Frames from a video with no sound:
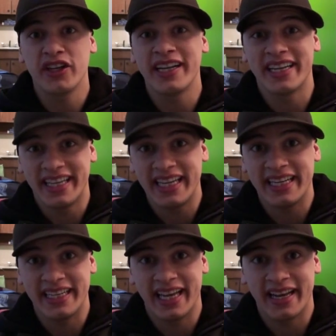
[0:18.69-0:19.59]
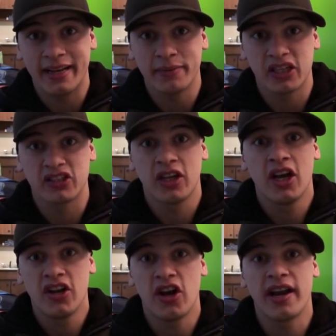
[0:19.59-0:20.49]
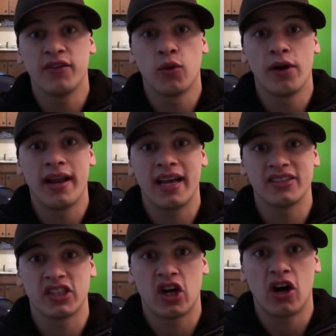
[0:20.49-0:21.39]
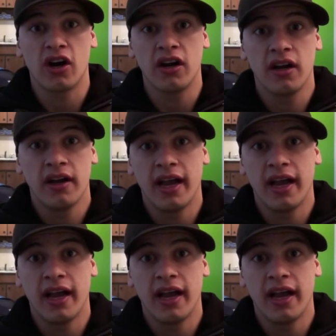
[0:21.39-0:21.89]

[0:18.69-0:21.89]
you need a key to get in because not everyone has a car